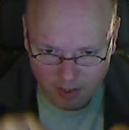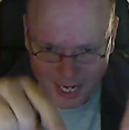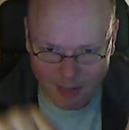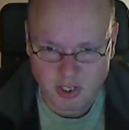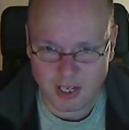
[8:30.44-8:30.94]

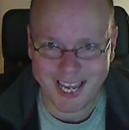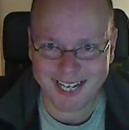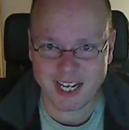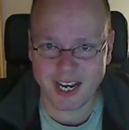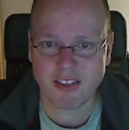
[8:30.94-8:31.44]
game
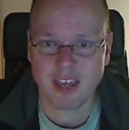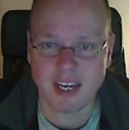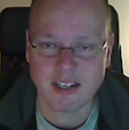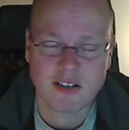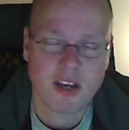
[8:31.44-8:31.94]
selecting
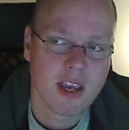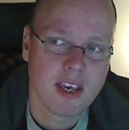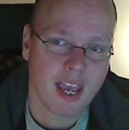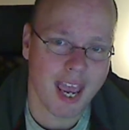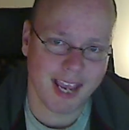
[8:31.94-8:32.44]
things,
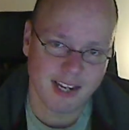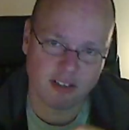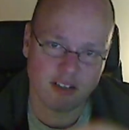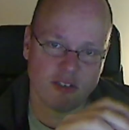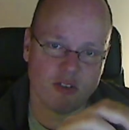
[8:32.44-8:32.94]

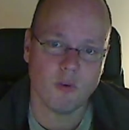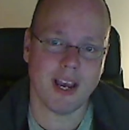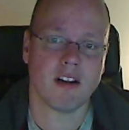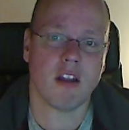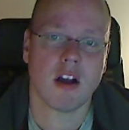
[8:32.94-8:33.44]
and two
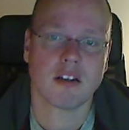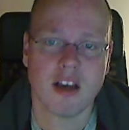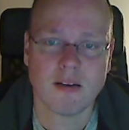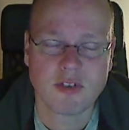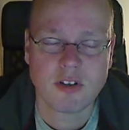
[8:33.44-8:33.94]
analog
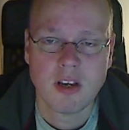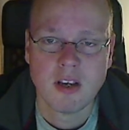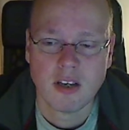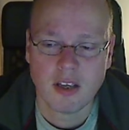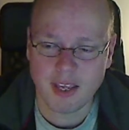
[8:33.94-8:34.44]
knobs
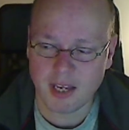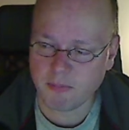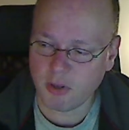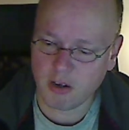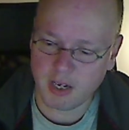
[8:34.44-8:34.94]

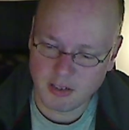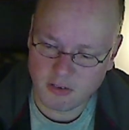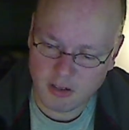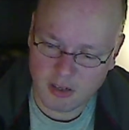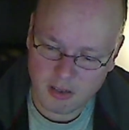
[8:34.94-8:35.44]
that plug
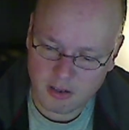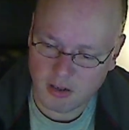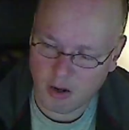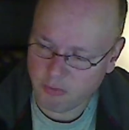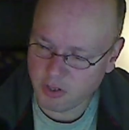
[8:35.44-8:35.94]
in
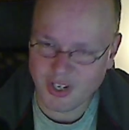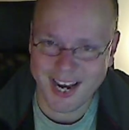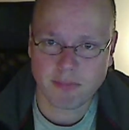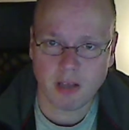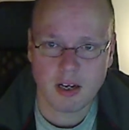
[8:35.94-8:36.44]
over a
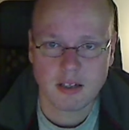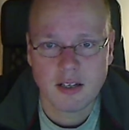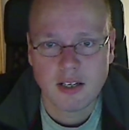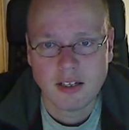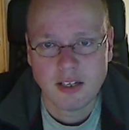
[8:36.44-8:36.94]
jack plug
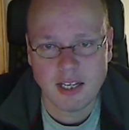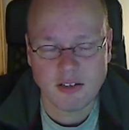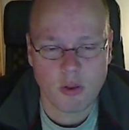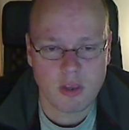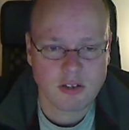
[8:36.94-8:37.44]

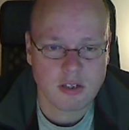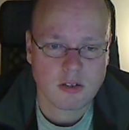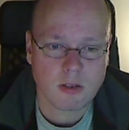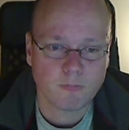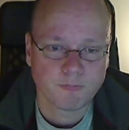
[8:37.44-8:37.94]
into the
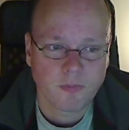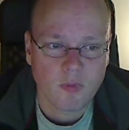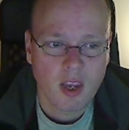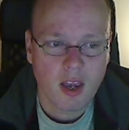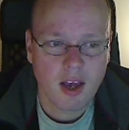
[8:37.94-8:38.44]
system.
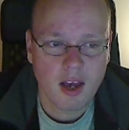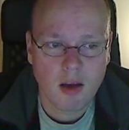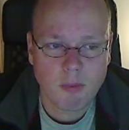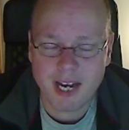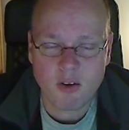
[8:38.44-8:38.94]

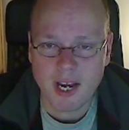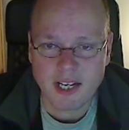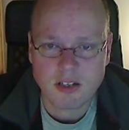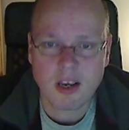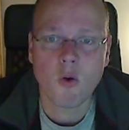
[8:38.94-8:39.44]
But
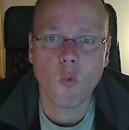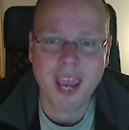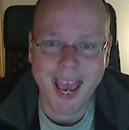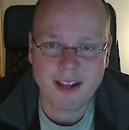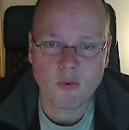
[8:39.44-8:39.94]
anyways,
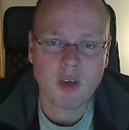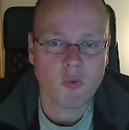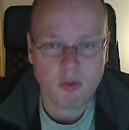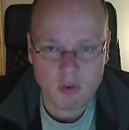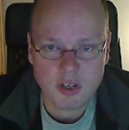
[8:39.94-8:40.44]
we
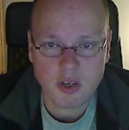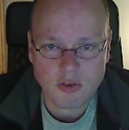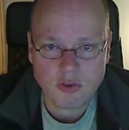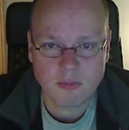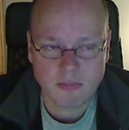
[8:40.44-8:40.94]
were
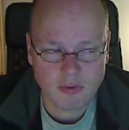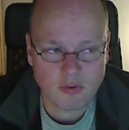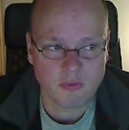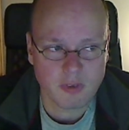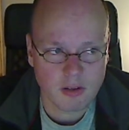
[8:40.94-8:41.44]
used to
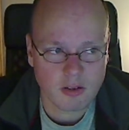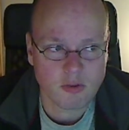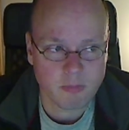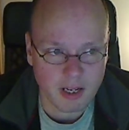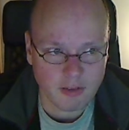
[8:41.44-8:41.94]

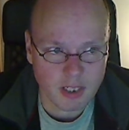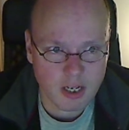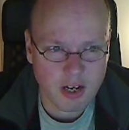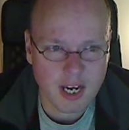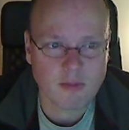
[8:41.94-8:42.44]
playing
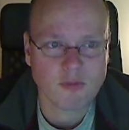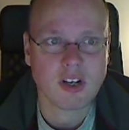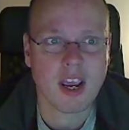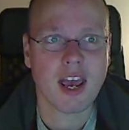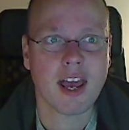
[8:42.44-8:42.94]
video
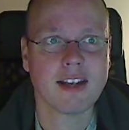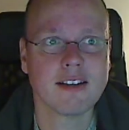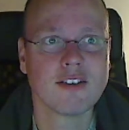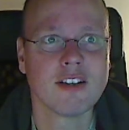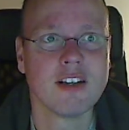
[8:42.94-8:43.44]
games,
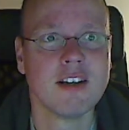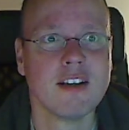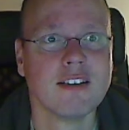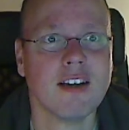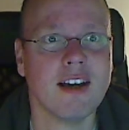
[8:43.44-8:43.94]
and
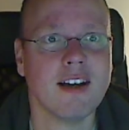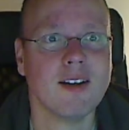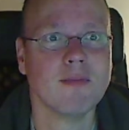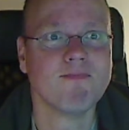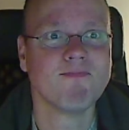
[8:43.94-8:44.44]

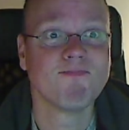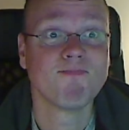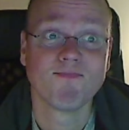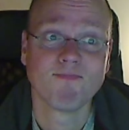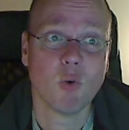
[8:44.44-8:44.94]

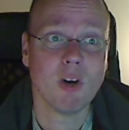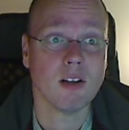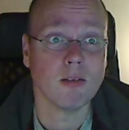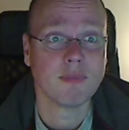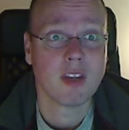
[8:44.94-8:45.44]

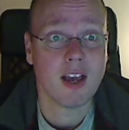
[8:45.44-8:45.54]
well,